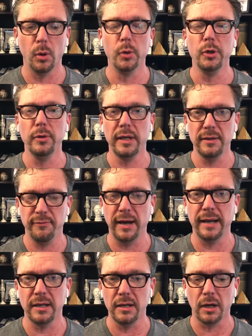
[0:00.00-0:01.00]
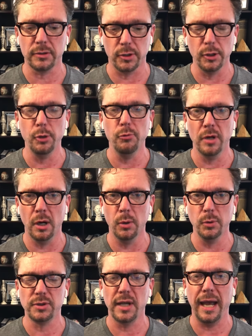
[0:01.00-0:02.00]
or you need to find a doctor who
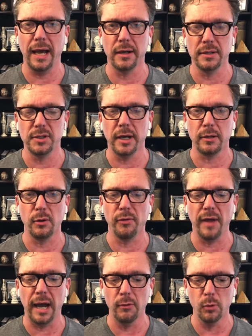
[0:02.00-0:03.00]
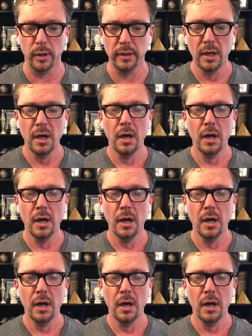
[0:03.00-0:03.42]
knows how to check your thyroid.